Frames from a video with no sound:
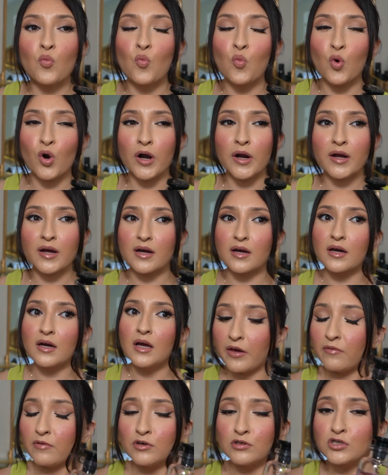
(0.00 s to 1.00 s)
work
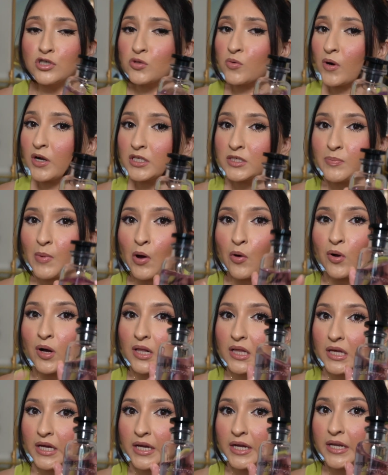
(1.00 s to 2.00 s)
if you just want to smell
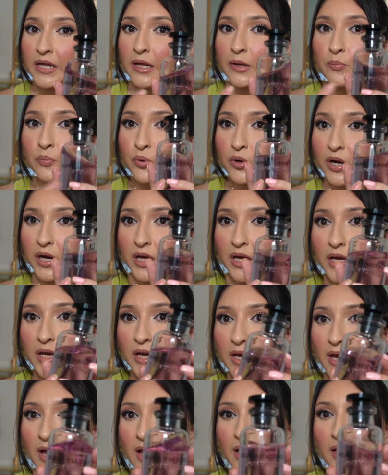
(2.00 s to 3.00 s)
clean and
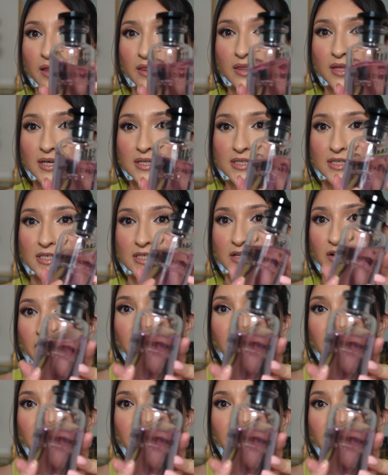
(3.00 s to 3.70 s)
pretty this is a